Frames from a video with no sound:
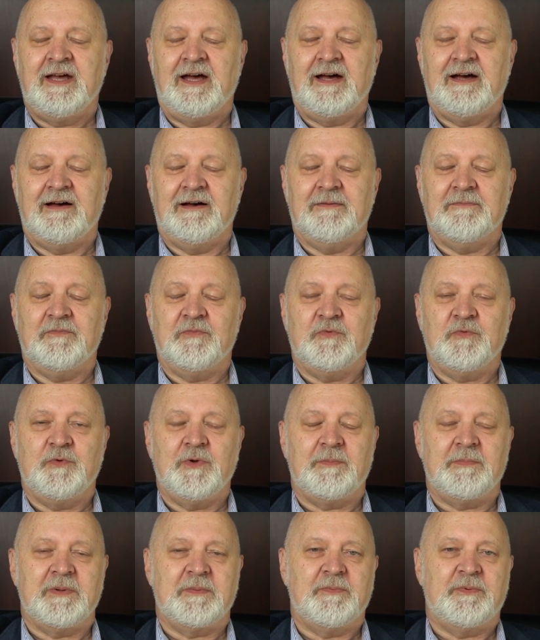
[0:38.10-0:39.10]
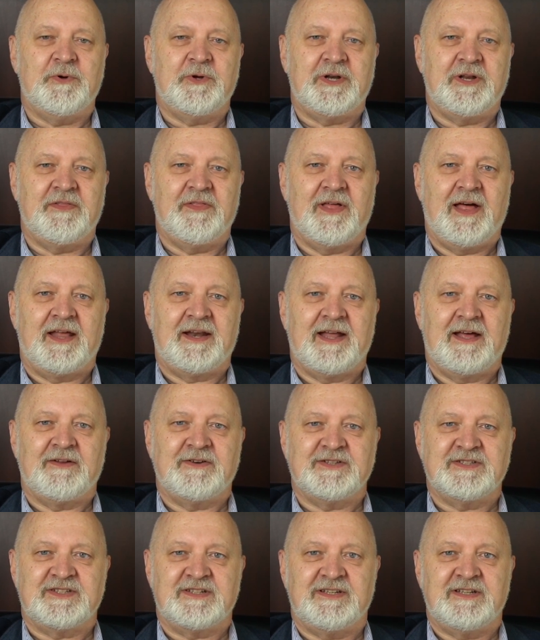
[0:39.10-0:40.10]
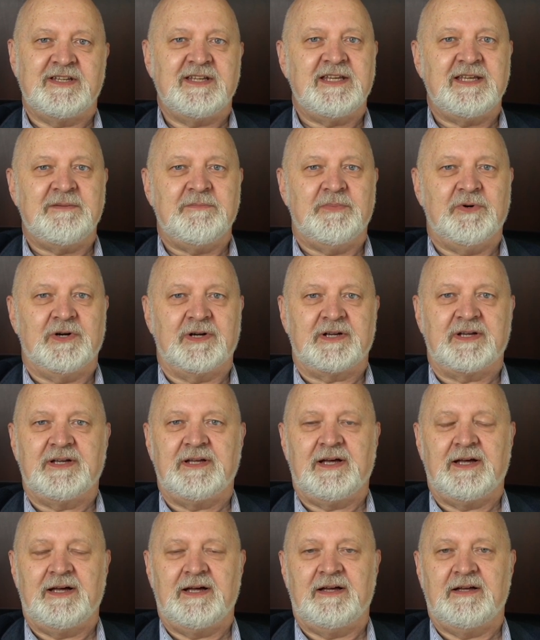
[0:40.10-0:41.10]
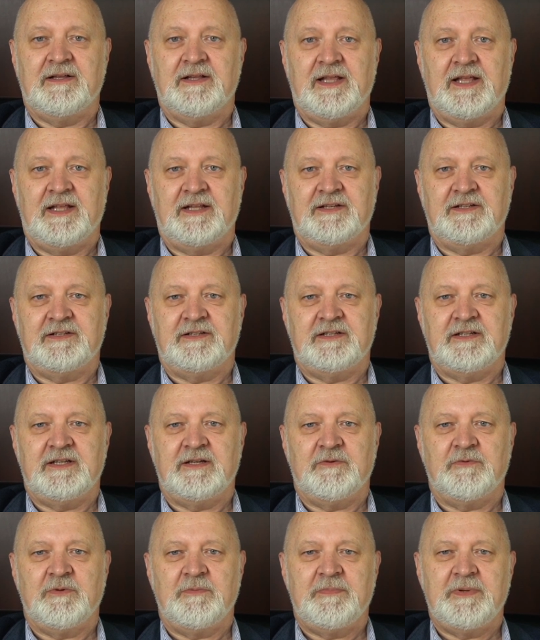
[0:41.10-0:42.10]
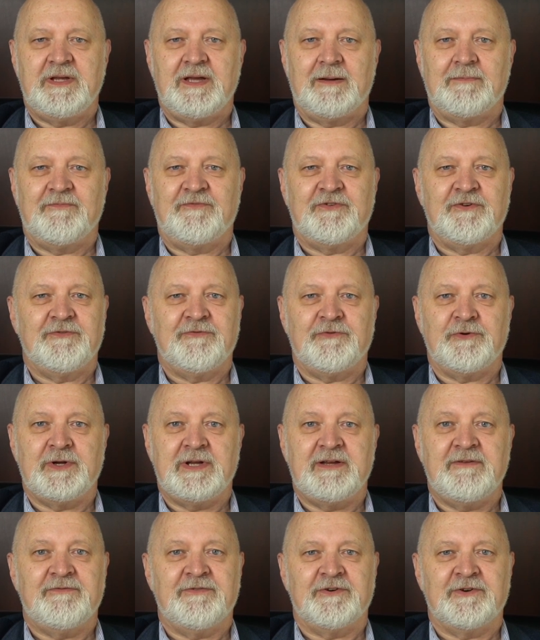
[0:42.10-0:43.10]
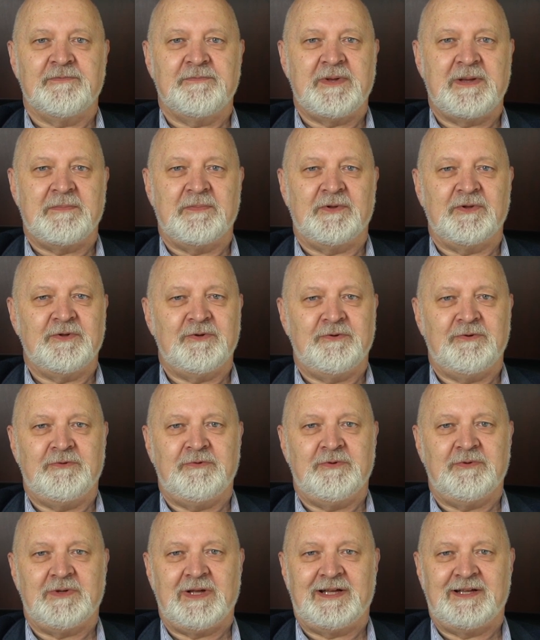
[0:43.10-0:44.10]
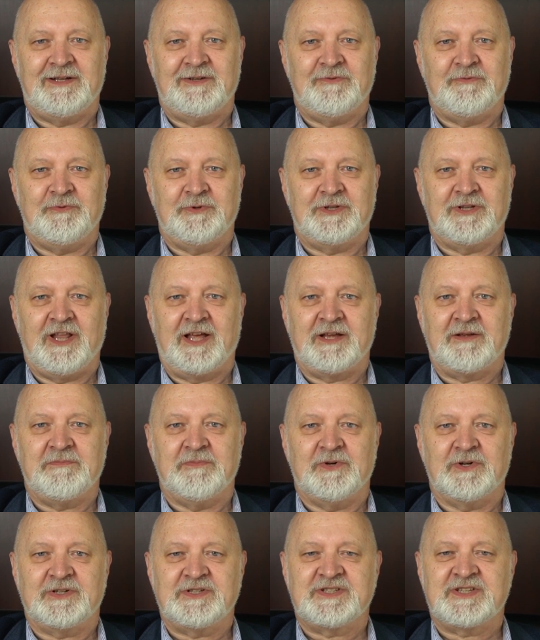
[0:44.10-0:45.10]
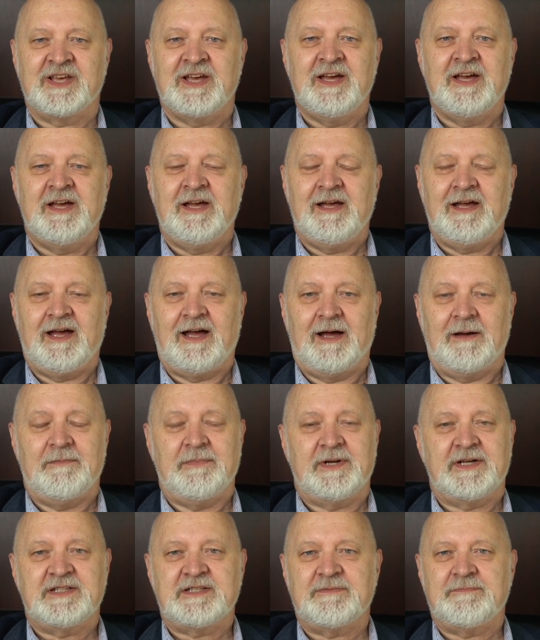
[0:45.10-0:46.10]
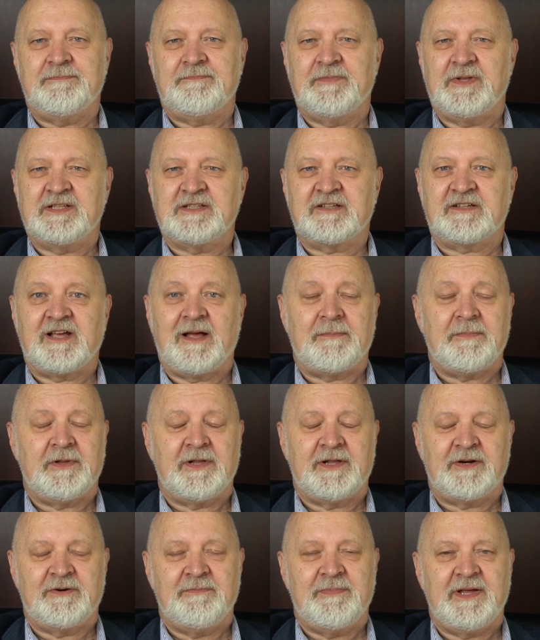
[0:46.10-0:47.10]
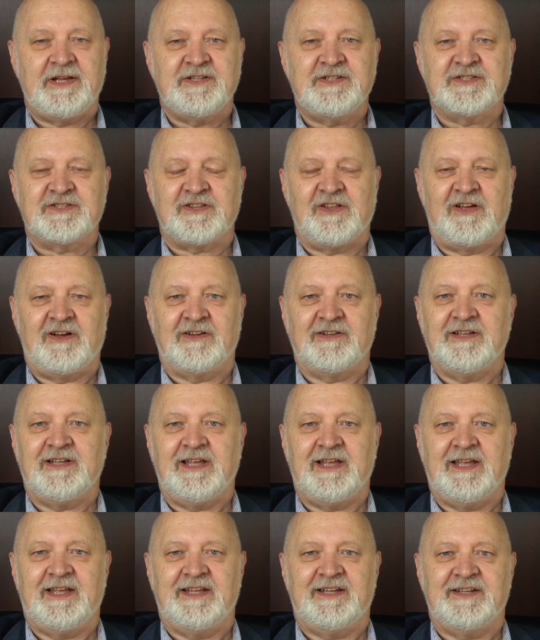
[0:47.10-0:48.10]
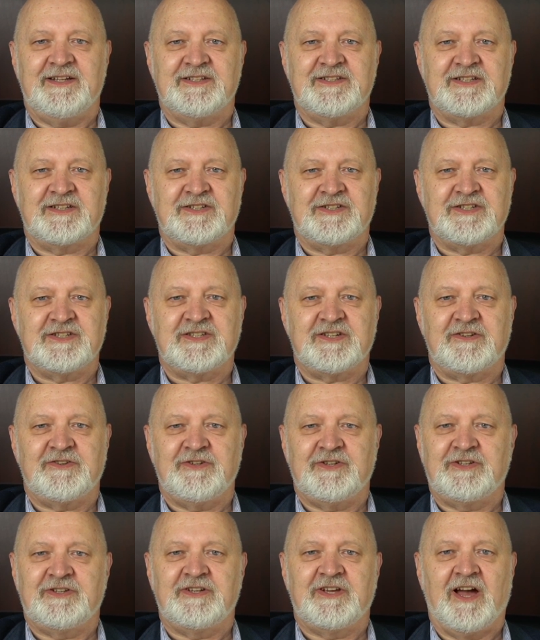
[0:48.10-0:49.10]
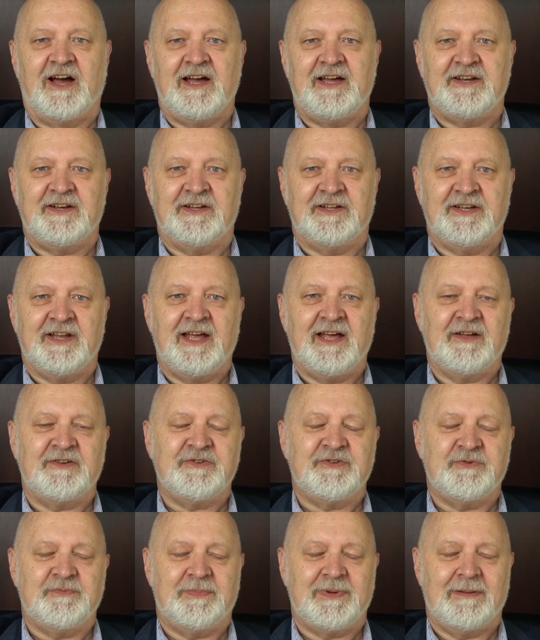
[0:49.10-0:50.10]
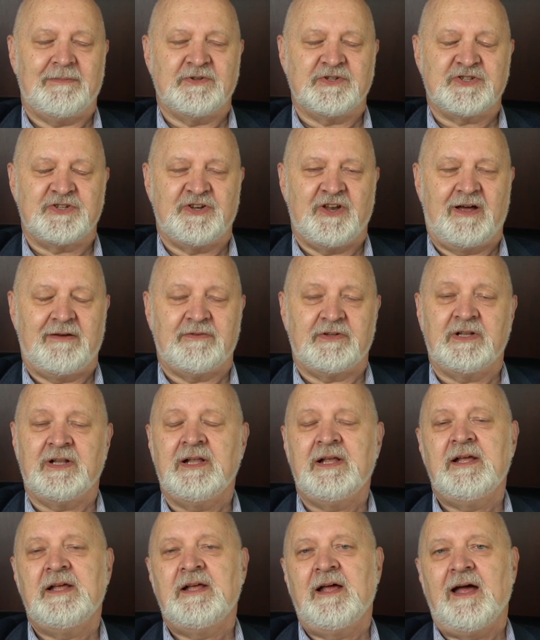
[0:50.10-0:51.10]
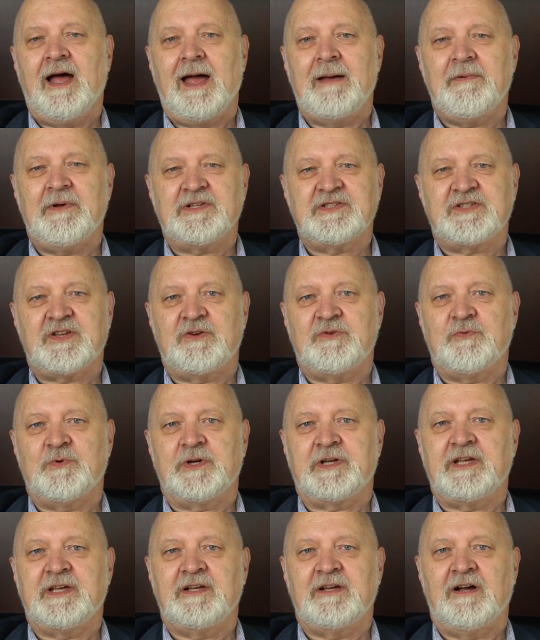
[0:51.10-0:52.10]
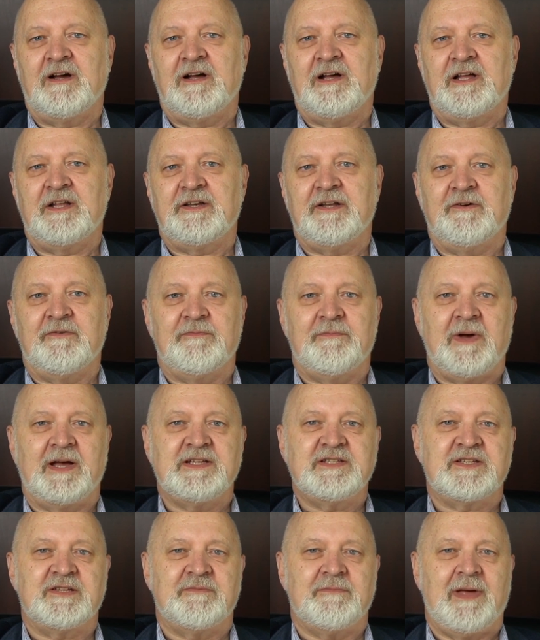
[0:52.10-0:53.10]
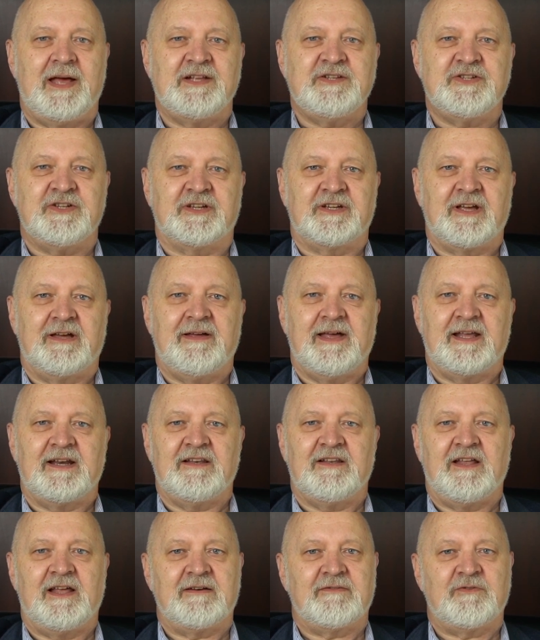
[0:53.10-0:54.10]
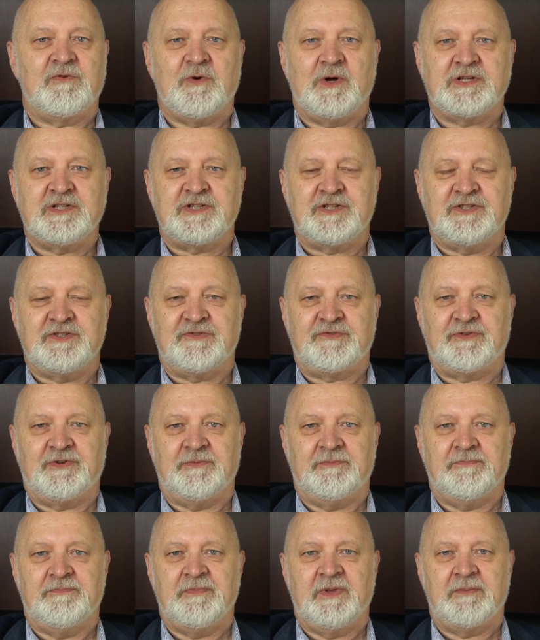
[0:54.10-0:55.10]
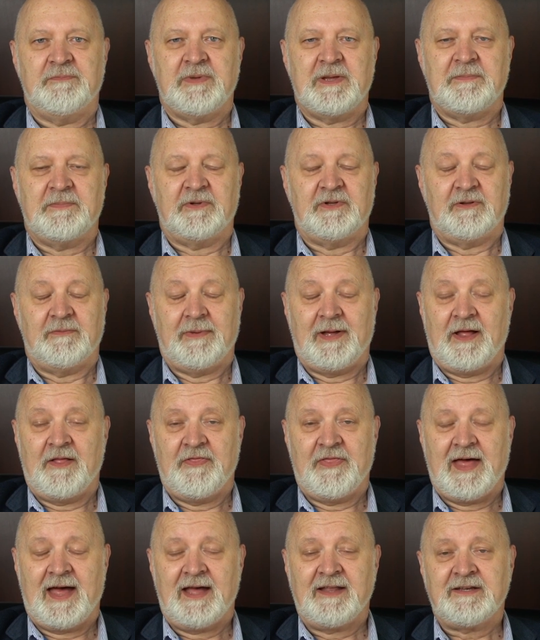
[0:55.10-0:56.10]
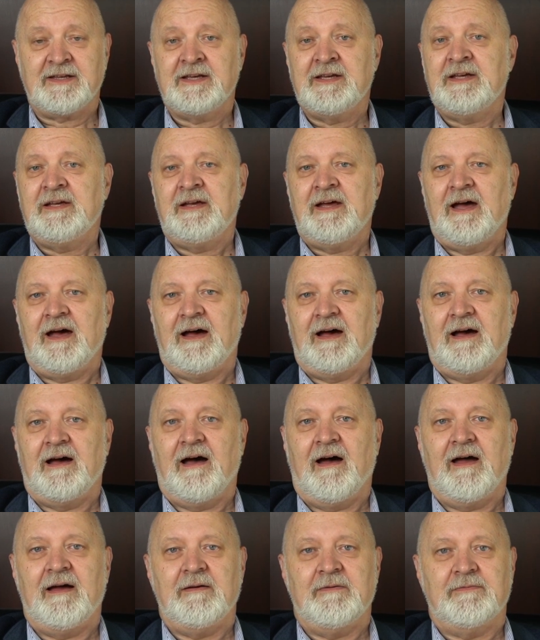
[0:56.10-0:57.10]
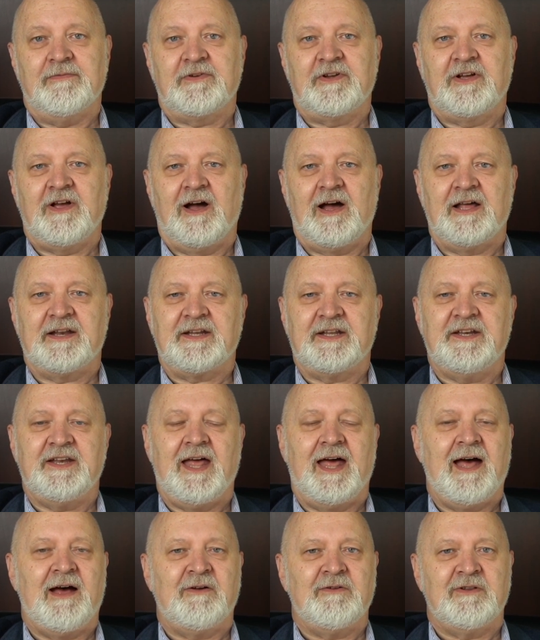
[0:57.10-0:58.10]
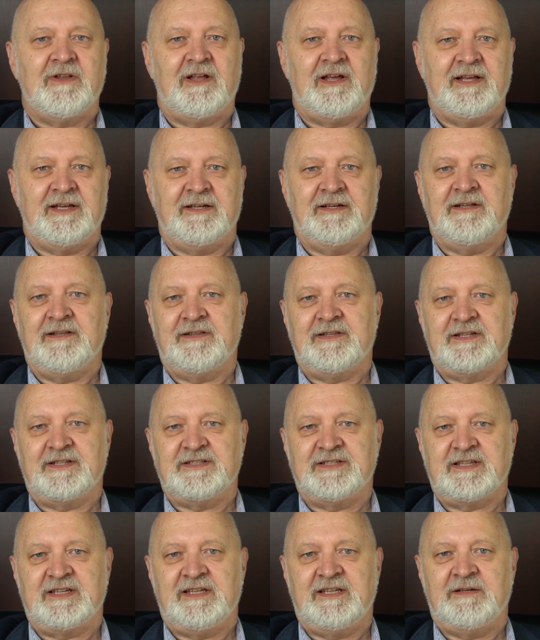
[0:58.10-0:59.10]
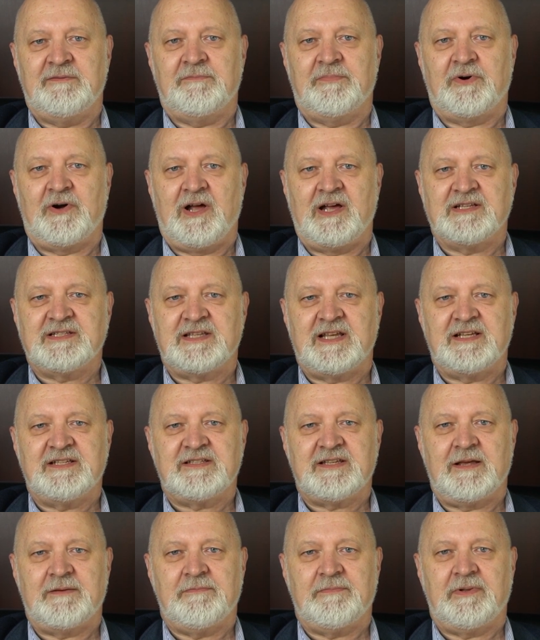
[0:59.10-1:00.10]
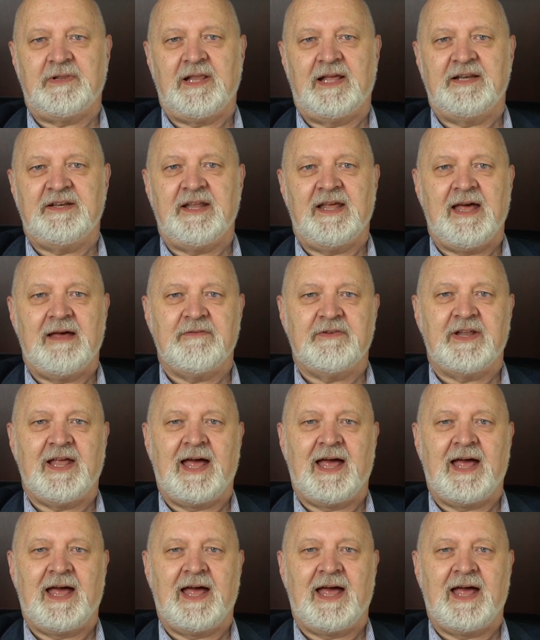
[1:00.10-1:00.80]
We'll be putting that out as an ebook, and it will be up for free for people who would like books. But it's a couple hundred pages long, and it's just a good guide on how to publish a novel. I'm also working on Of Mice and Magic. I had a lot of questions from people about that. I've got an outline that is in process. I plan to have it